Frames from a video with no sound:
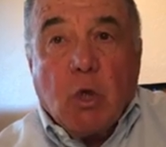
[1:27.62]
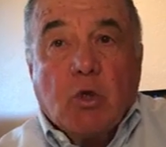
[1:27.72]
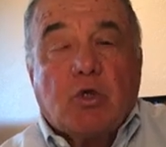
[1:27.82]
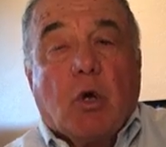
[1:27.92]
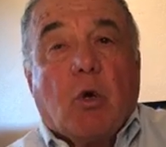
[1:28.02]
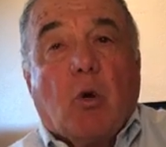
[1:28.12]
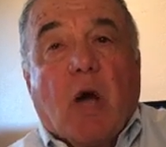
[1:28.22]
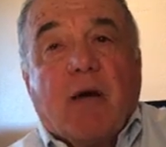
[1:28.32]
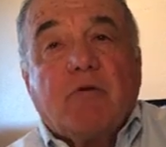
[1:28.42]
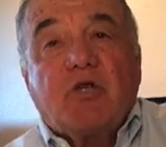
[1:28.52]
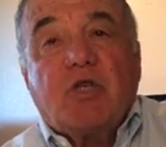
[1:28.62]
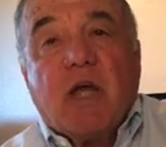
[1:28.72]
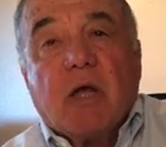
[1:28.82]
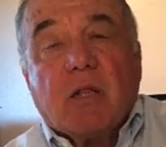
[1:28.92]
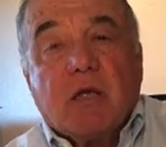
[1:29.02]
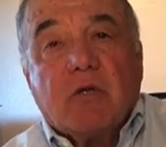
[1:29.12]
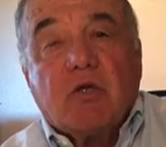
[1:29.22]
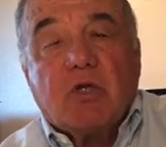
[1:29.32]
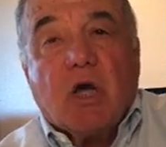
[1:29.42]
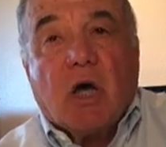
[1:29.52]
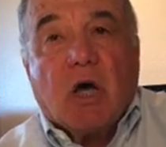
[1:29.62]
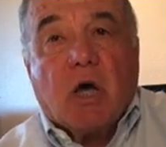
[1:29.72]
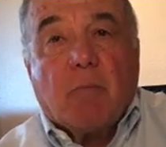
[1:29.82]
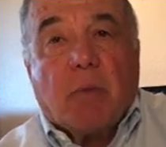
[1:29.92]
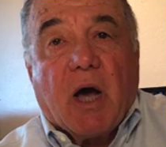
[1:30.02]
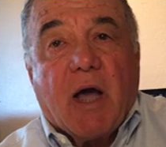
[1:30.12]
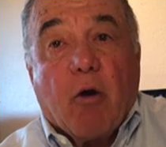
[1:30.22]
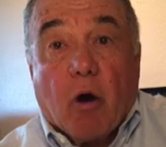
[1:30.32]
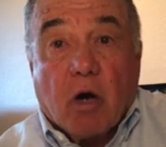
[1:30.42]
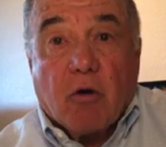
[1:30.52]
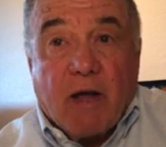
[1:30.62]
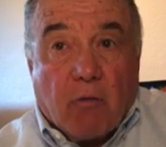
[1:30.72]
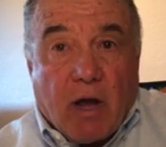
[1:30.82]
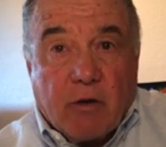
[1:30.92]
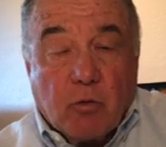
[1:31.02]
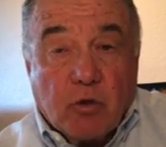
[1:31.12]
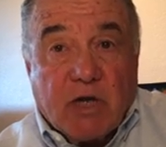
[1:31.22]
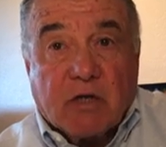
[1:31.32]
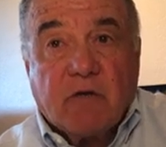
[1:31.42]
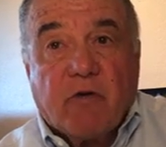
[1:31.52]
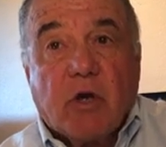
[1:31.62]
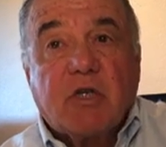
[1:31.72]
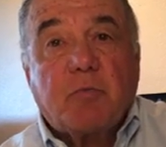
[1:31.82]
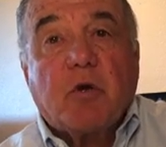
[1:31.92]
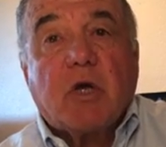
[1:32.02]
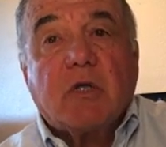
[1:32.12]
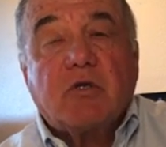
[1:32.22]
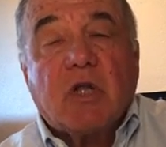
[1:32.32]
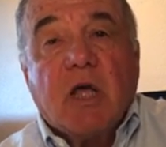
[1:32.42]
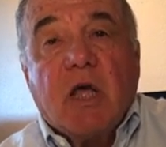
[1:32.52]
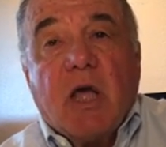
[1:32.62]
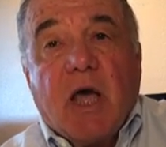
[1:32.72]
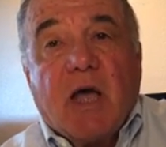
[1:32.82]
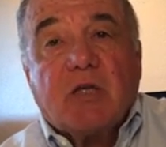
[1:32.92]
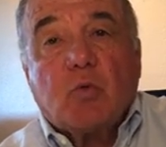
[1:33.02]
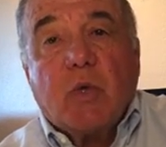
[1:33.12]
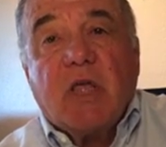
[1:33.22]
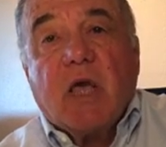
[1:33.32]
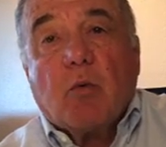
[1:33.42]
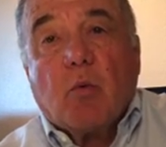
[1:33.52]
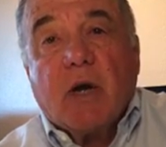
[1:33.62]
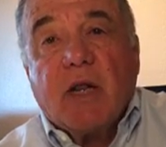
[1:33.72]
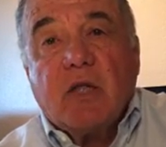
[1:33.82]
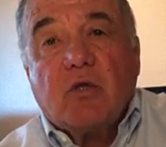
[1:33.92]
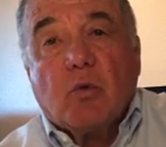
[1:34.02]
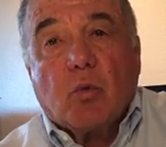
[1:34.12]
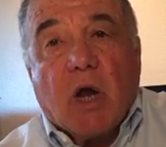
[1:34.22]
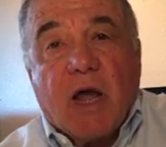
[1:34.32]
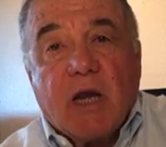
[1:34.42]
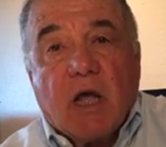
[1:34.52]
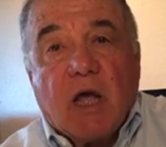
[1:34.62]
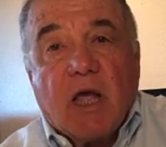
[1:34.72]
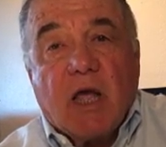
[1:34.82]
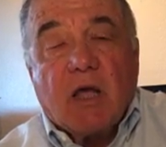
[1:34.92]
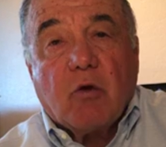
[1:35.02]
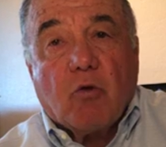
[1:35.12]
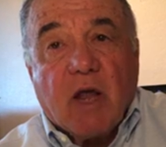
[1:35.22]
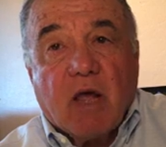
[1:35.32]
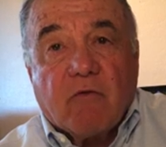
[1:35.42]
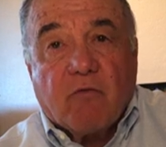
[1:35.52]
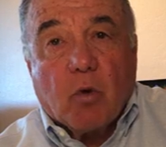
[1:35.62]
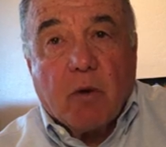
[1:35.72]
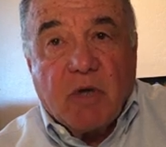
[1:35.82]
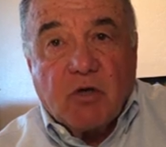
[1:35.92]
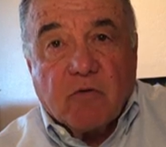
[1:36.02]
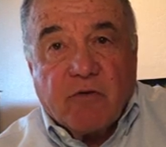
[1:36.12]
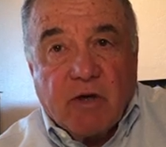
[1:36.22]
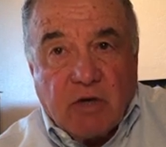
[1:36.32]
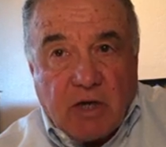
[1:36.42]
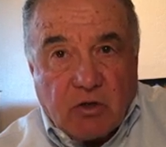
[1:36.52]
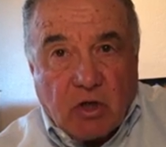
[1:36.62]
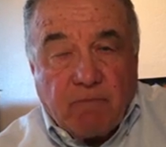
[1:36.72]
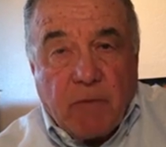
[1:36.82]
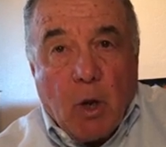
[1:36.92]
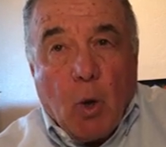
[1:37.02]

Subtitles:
So I was challenged by our grant writer, who's actually very experienced, as we get ready to write a grant for a major foundation.